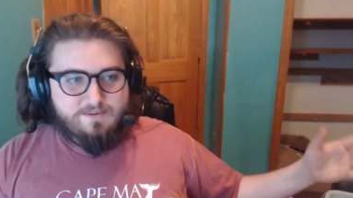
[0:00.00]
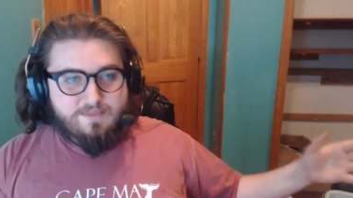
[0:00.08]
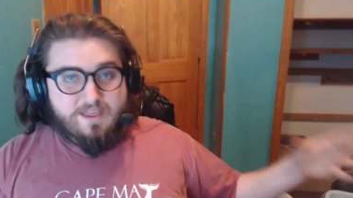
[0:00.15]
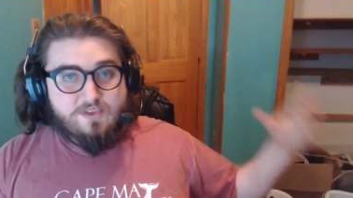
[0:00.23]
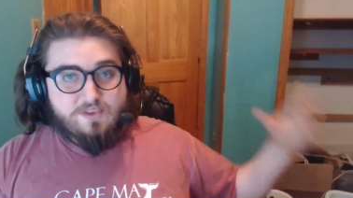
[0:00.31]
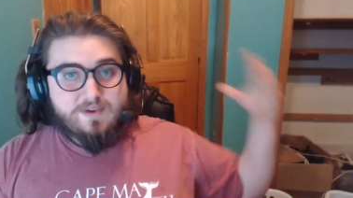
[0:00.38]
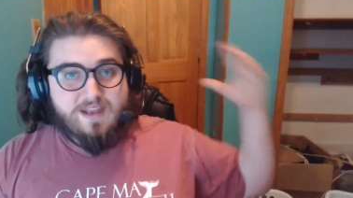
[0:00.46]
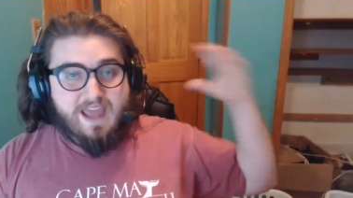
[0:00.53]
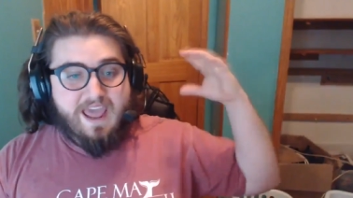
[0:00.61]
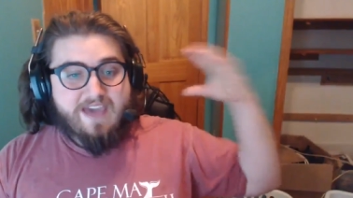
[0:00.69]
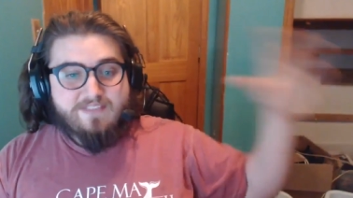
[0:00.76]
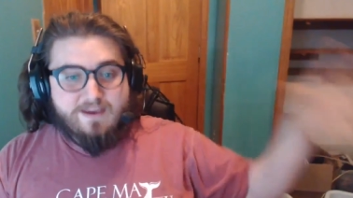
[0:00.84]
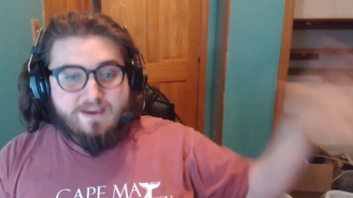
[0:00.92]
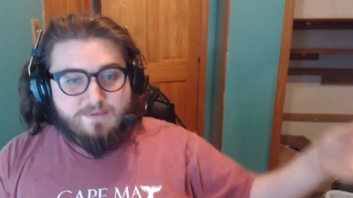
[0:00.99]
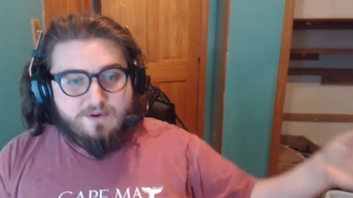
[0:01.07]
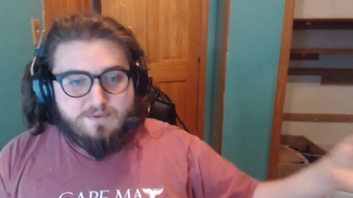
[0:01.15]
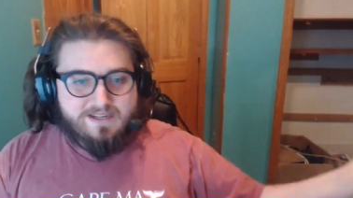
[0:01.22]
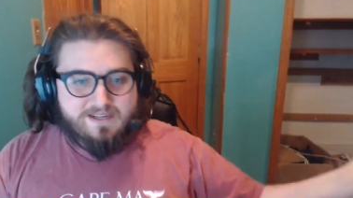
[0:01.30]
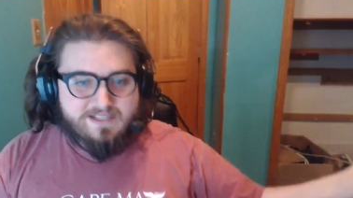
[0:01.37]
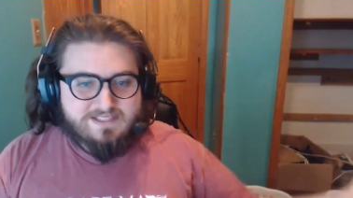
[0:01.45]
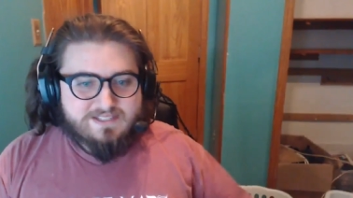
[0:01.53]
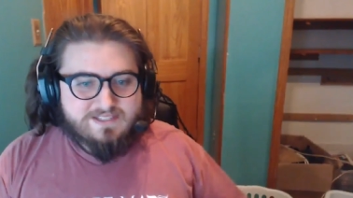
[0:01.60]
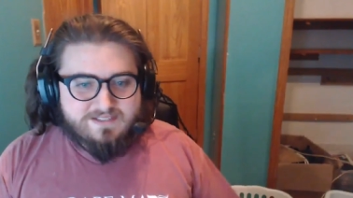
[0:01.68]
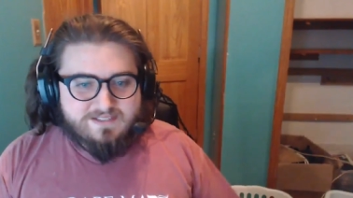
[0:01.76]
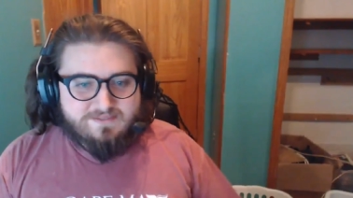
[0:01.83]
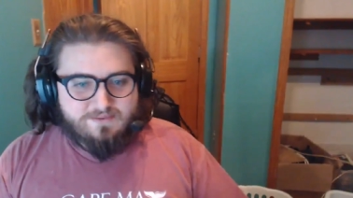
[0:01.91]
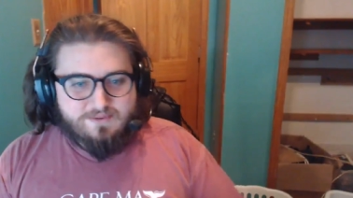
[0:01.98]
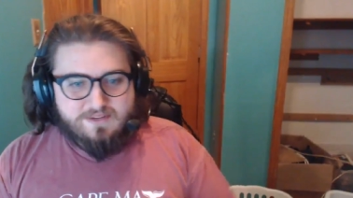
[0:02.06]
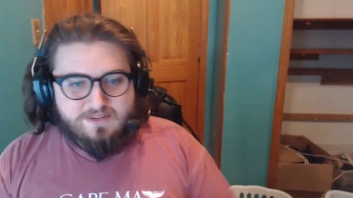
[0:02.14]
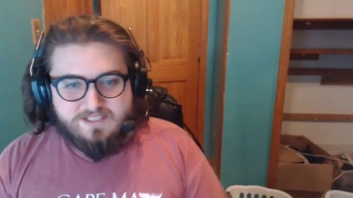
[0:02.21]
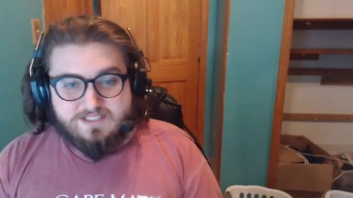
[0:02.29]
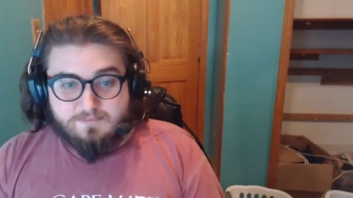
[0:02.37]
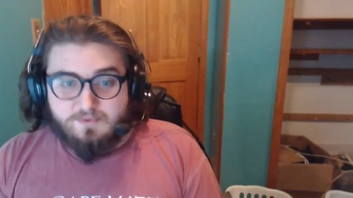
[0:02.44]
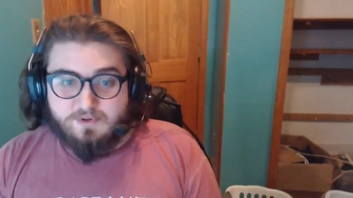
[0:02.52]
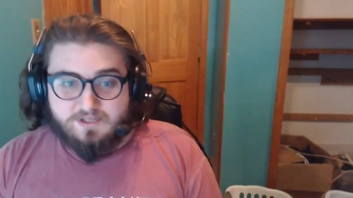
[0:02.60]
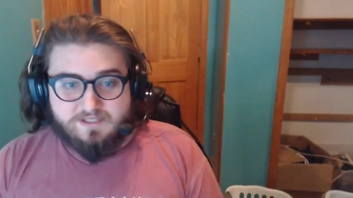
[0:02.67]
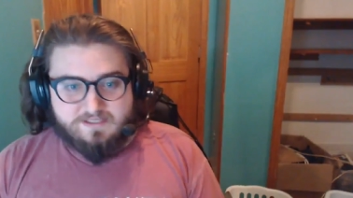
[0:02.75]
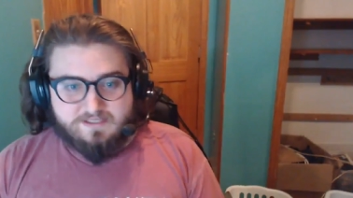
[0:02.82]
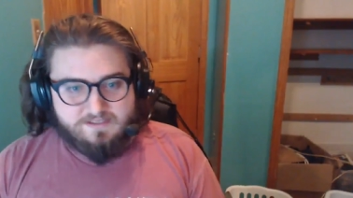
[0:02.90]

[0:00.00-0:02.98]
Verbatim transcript: that you can have that moment is is important.